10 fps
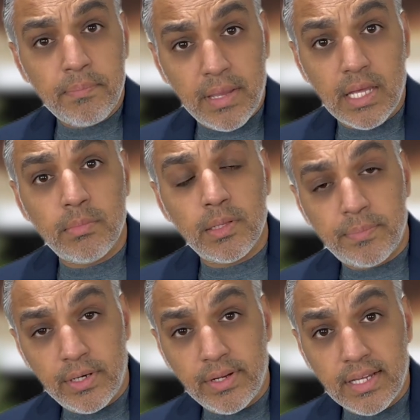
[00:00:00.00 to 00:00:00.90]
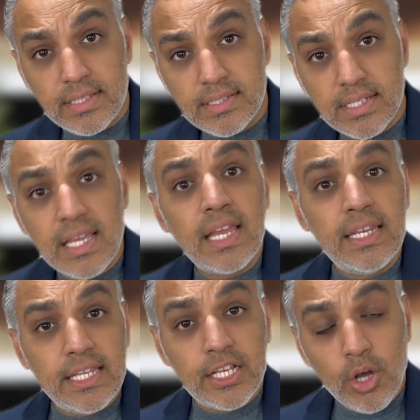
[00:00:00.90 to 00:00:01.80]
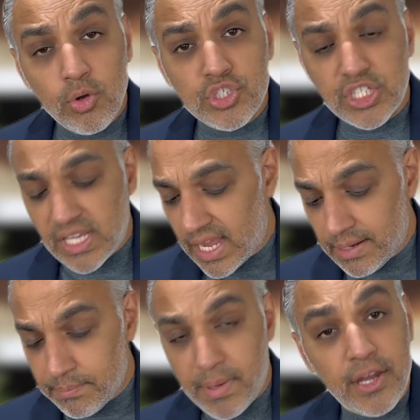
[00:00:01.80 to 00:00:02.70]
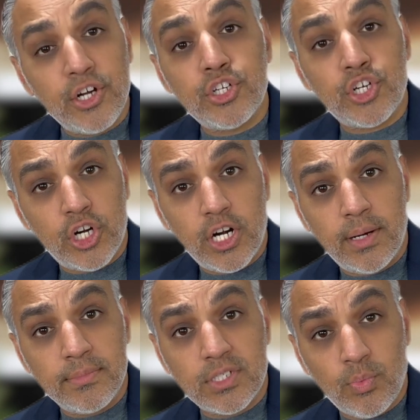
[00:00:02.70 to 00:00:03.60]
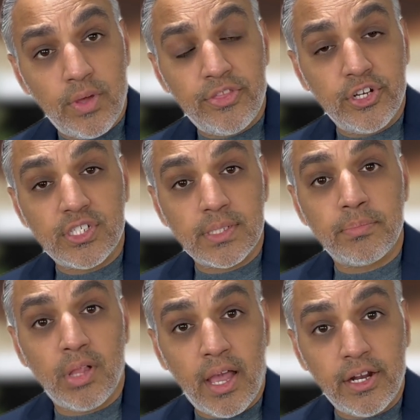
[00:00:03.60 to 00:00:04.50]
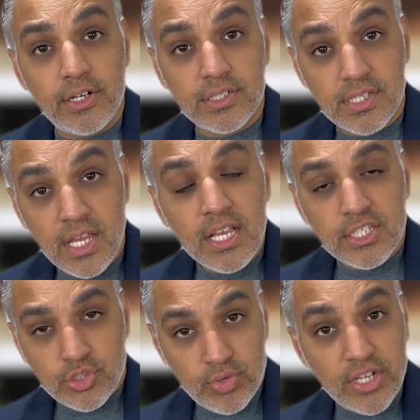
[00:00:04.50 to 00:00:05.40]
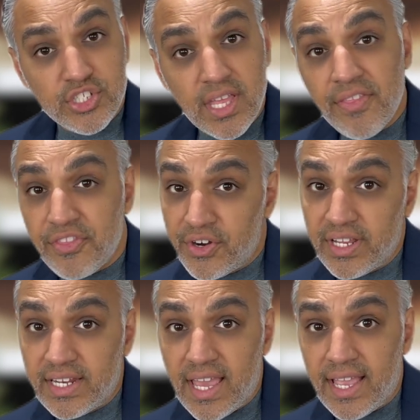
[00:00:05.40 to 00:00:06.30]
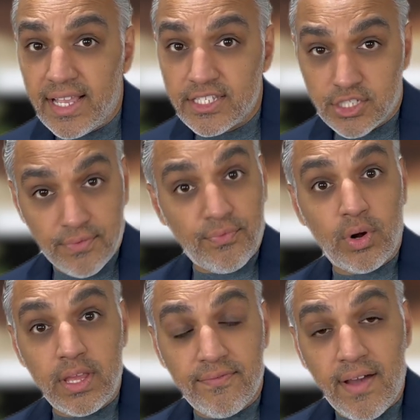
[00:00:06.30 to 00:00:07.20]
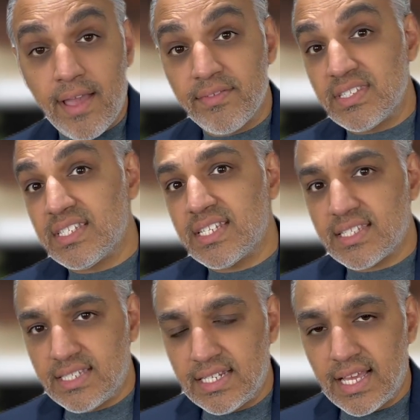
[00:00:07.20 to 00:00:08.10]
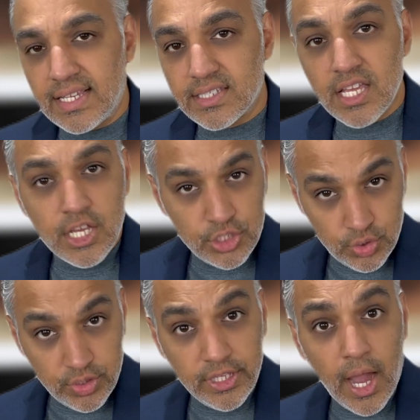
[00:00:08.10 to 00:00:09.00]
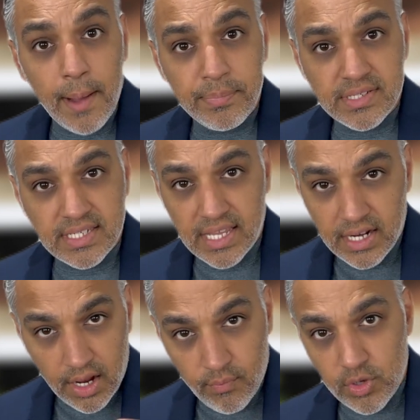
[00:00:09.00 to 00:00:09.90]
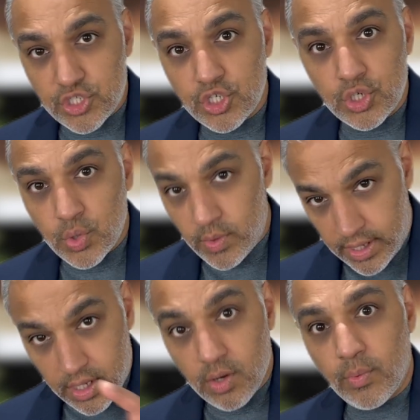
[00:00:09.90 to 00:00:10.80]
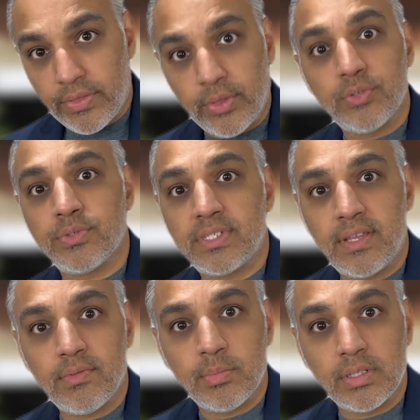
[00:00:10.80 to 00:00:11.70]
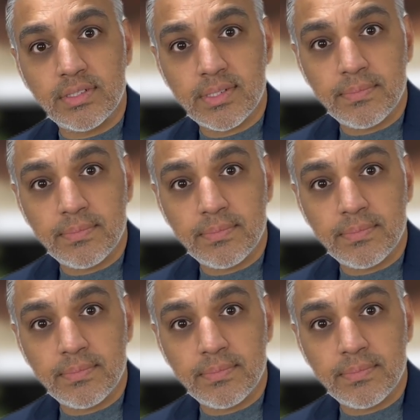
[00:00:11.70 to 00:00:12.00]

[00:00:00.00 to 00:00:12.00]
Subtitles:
payable periods. Negotiate better terms with your suppliers. Stretch that 30 days to 45 and 60 days. Do the opposite of what you're doing with those receivables.